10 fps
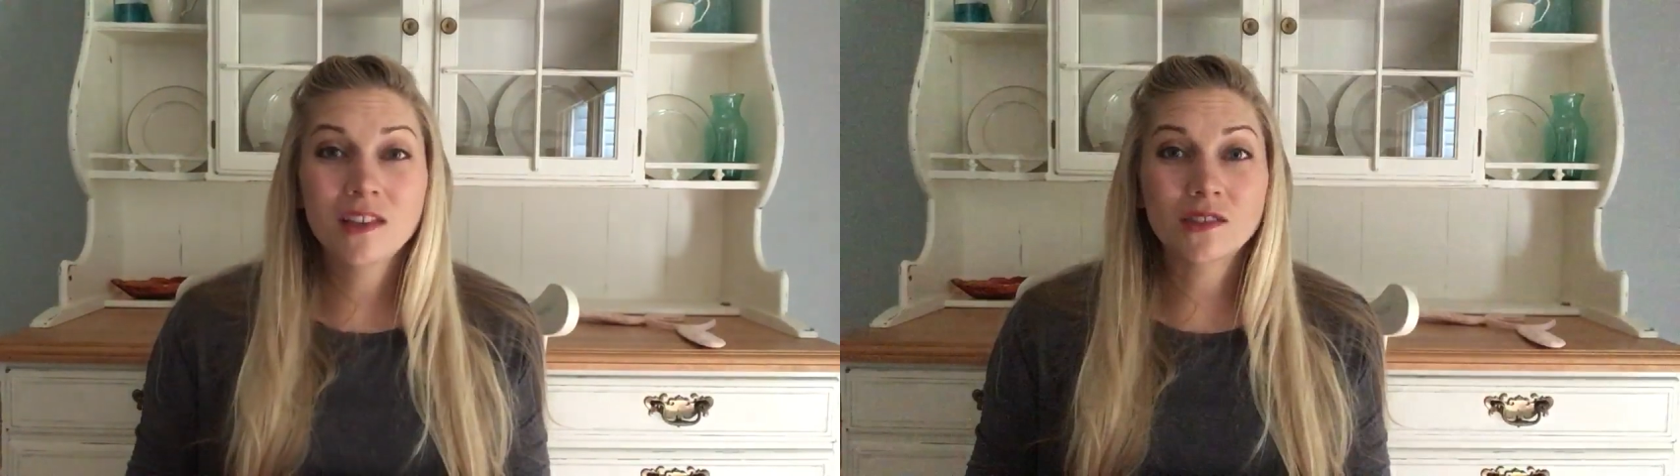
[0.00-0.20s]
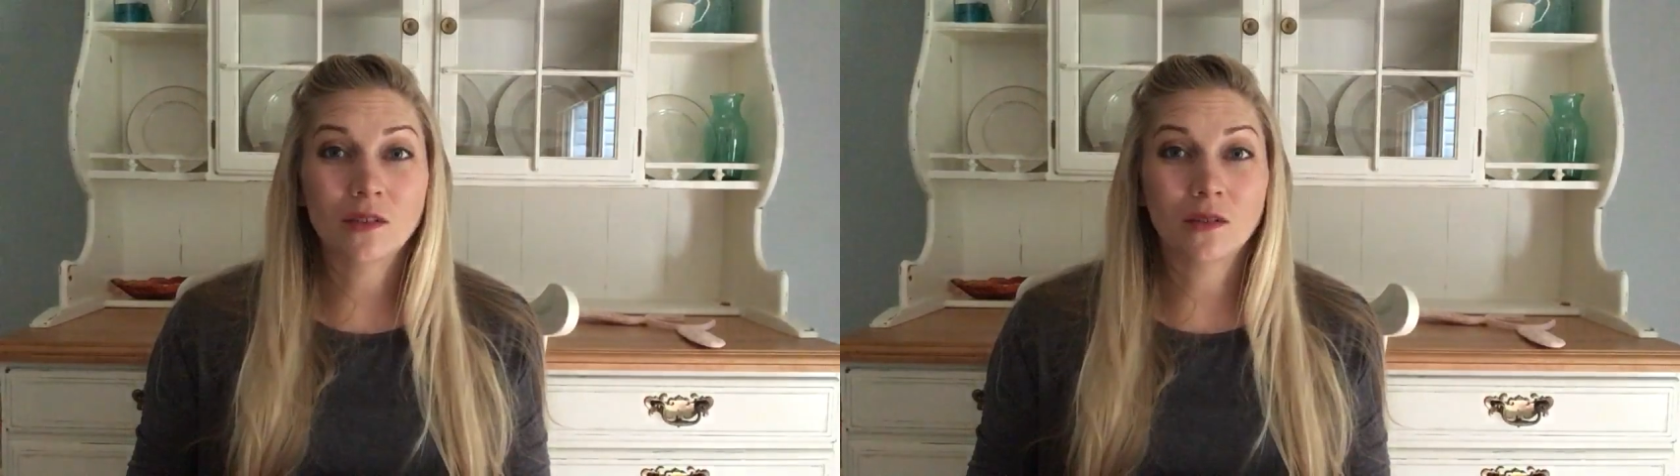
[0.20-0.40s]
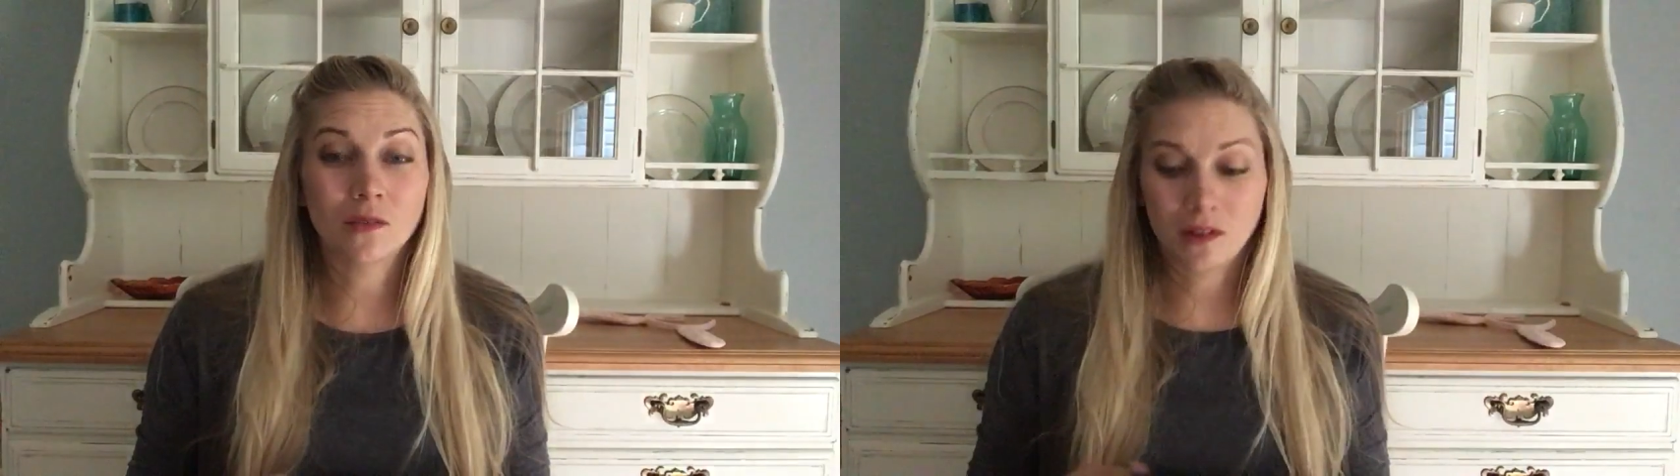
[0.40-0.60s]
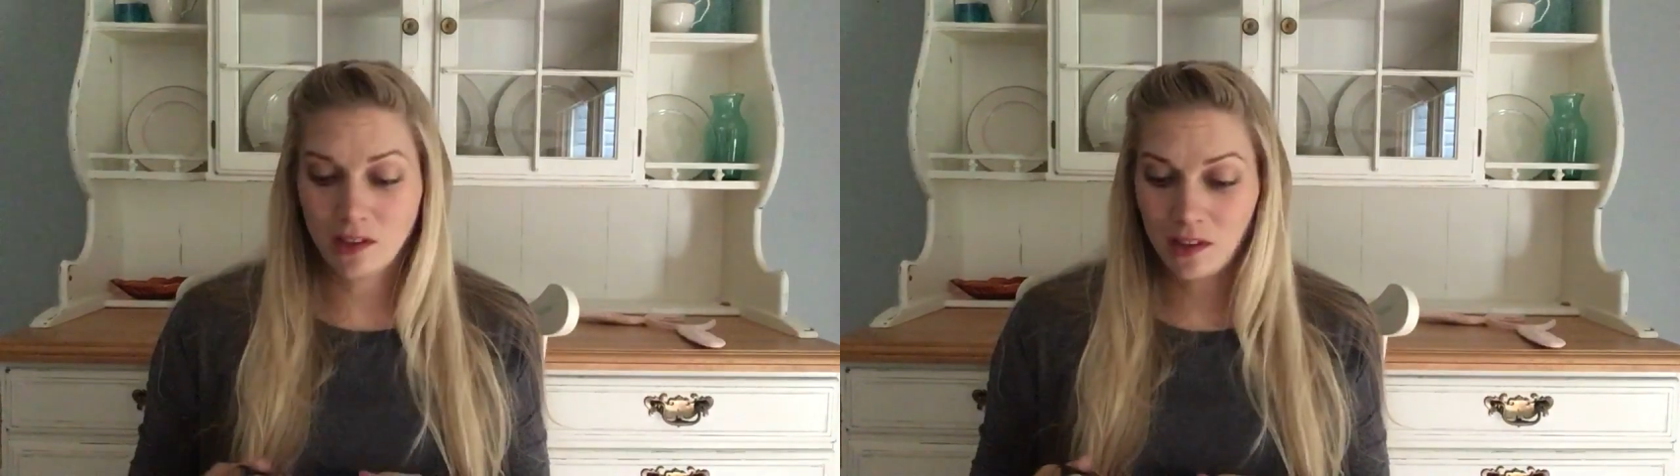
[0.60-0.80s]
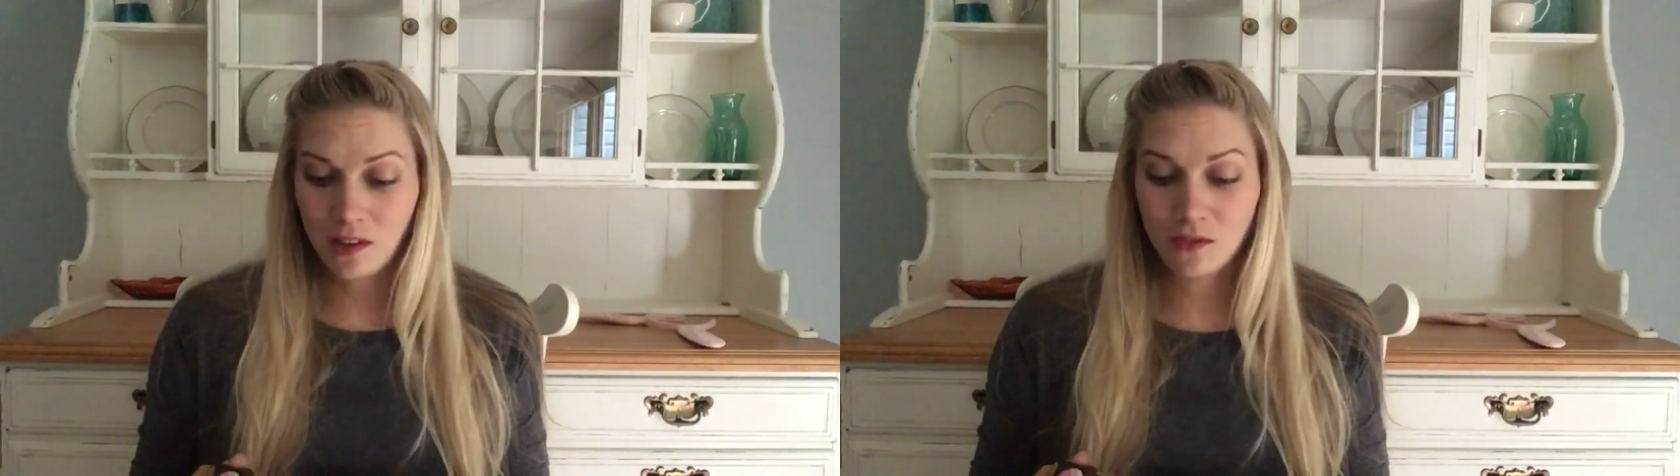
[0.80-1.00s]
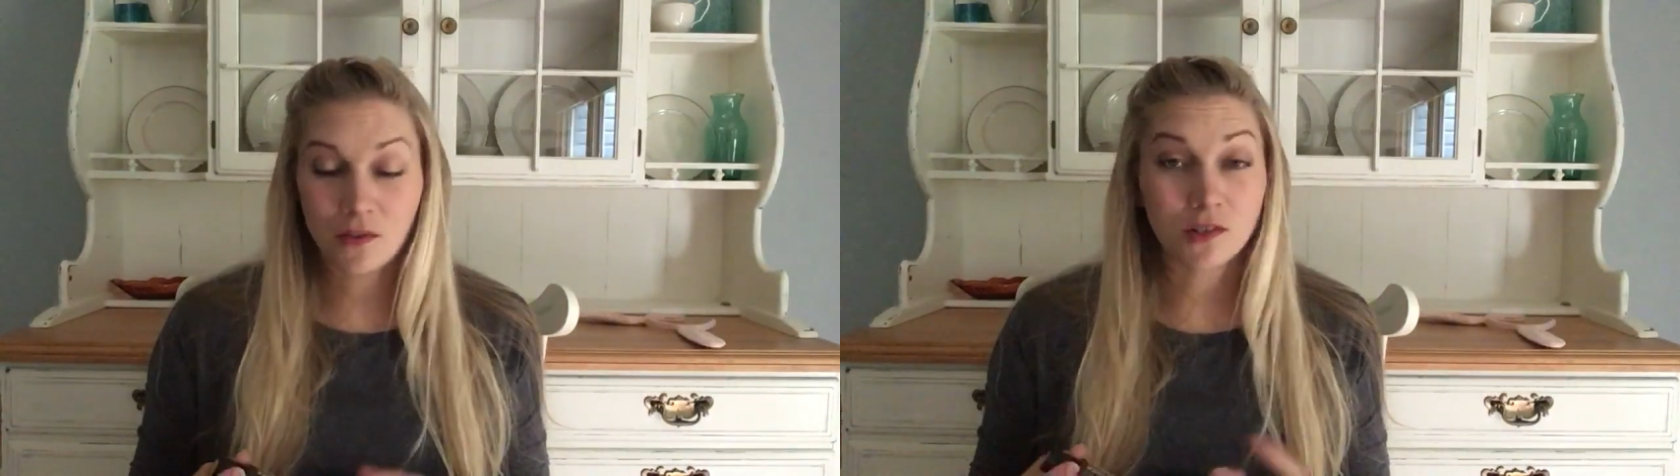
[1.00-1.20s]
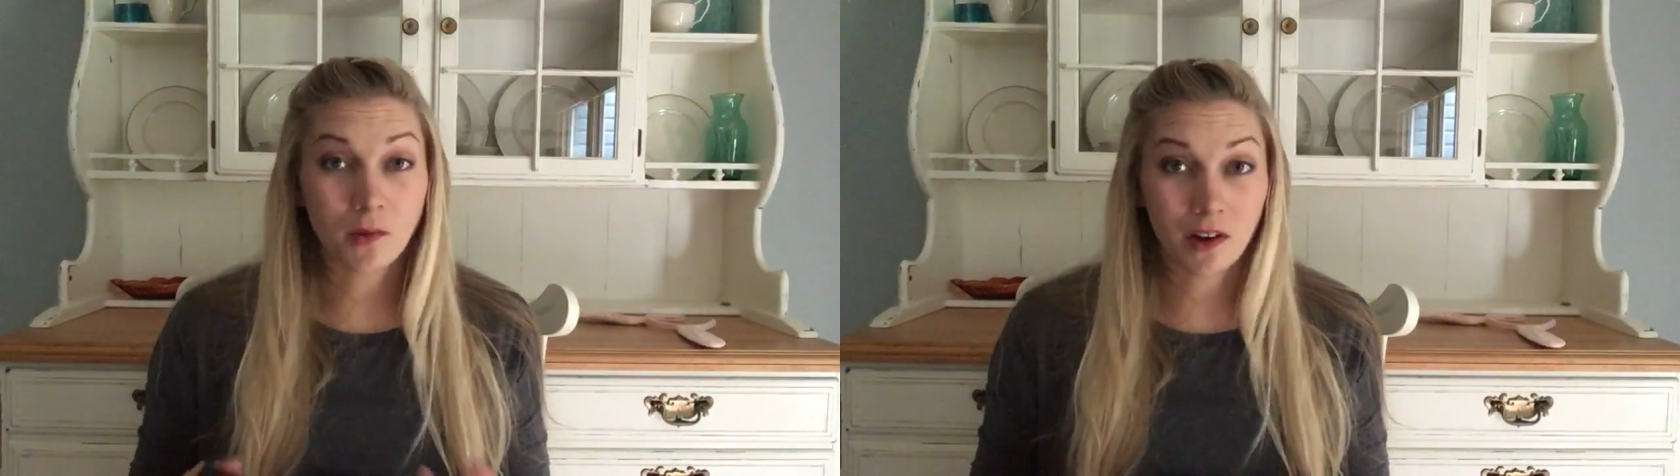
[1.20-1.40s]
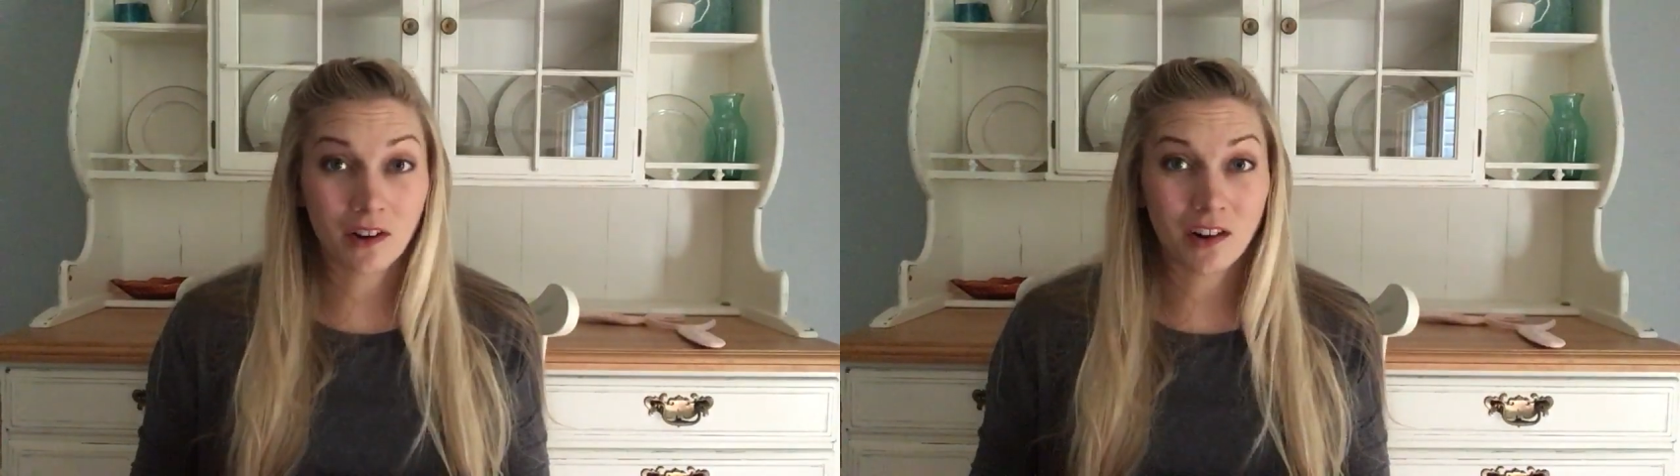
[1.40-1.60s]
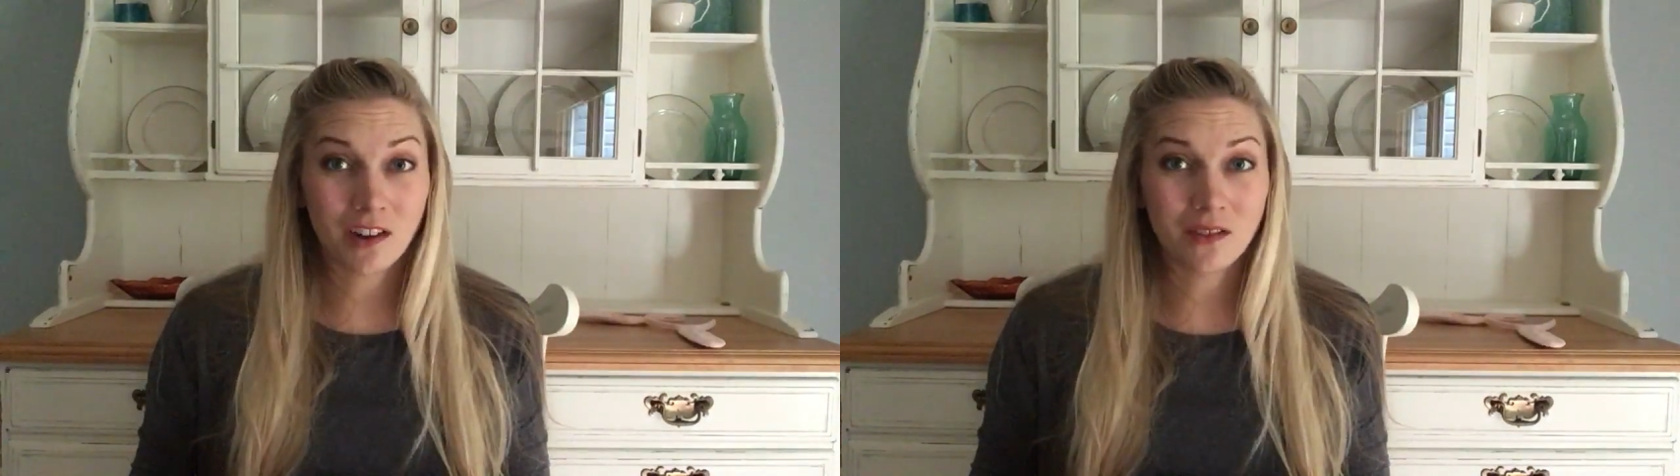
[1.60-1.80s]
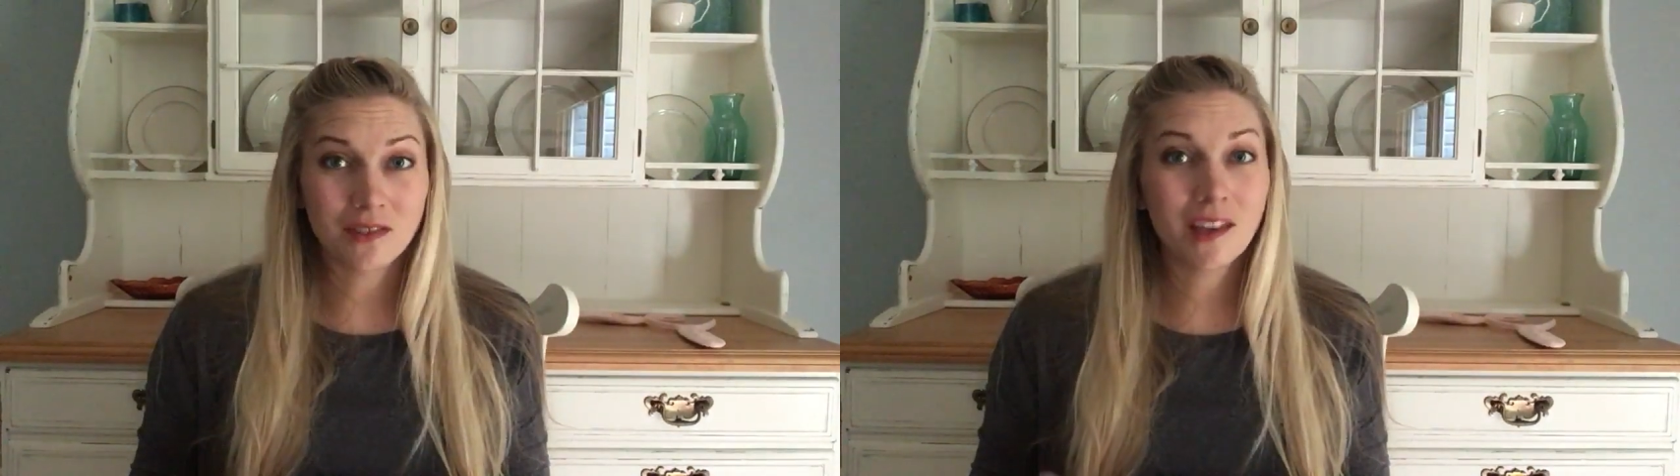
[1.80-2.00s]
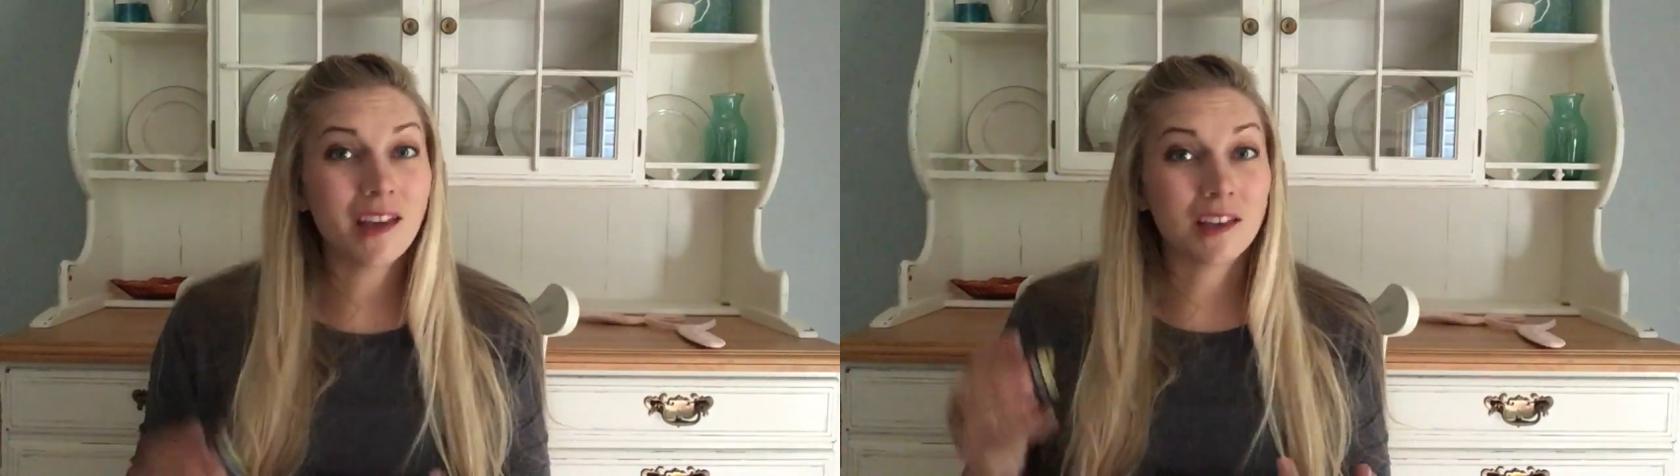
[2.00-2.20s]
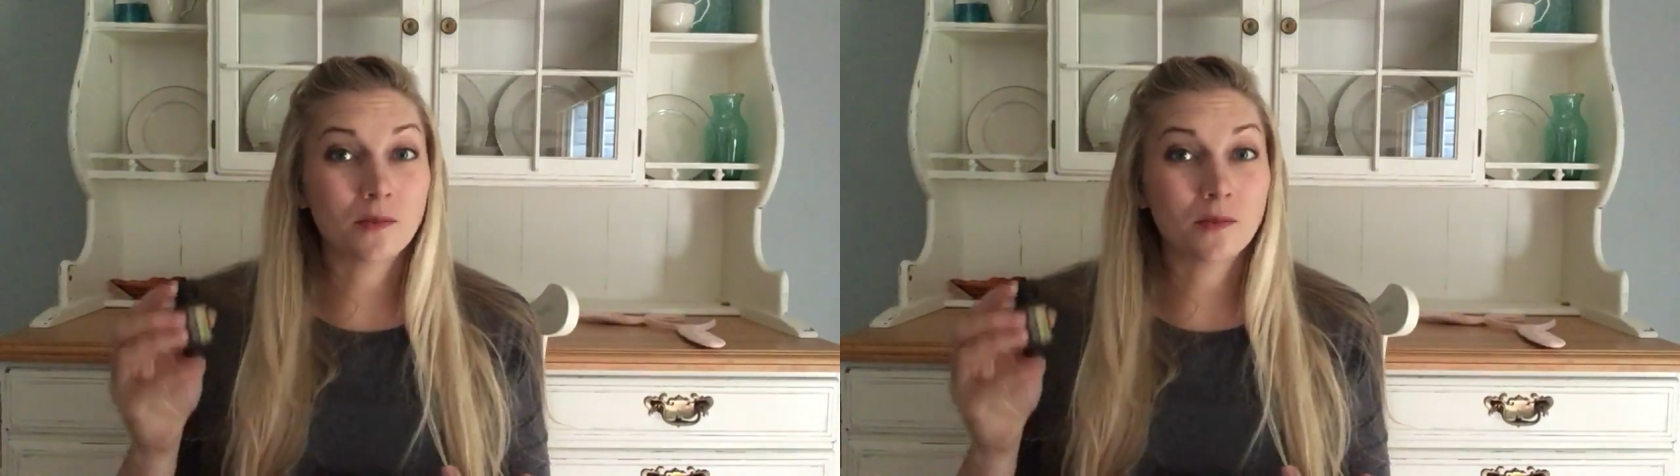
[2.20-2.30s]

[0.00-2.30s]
So the first way you're going to use it